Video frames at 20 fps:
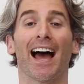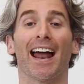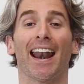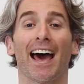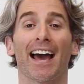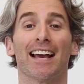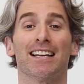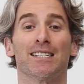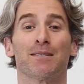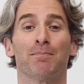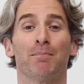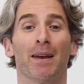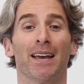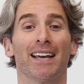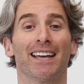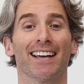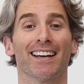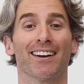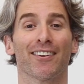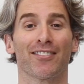And hey,
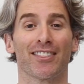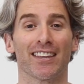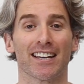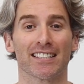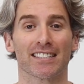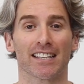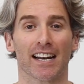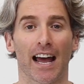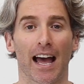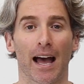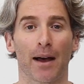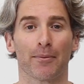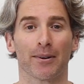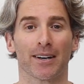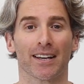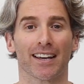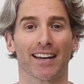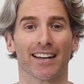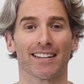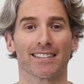speaking of things that are
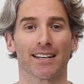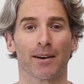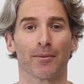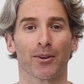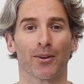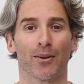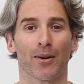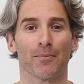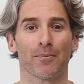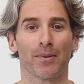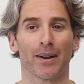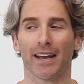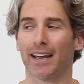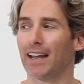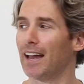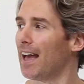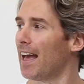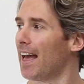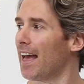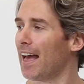happening at
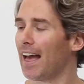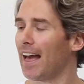WMP,